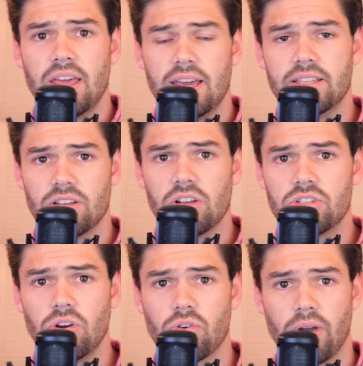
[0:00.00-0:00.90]
It's
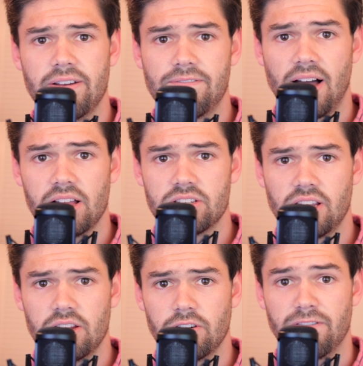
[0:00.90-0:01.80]
also a great file
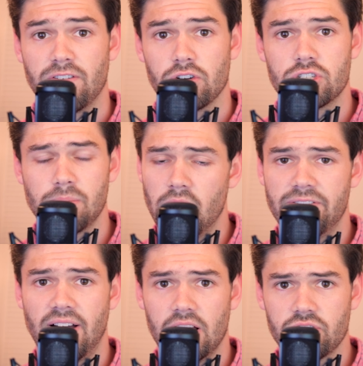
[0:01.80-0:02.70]
standard for small
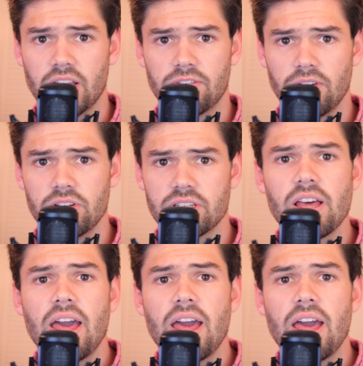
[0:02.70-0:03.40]
file transfers,